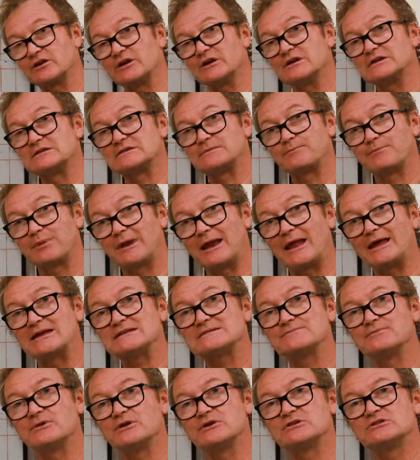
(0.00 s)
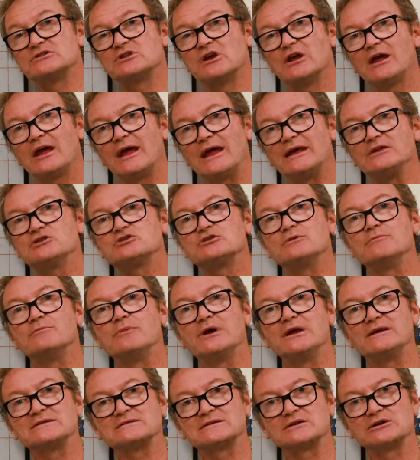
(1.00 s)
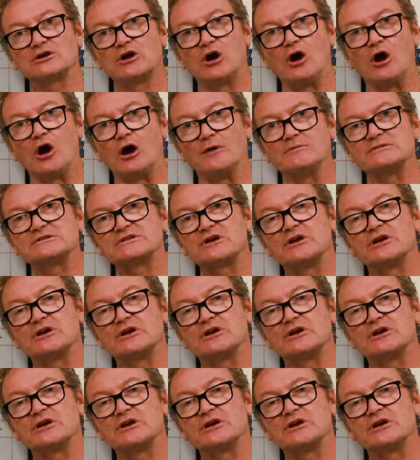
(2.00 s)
these plasmids into mesenchyme,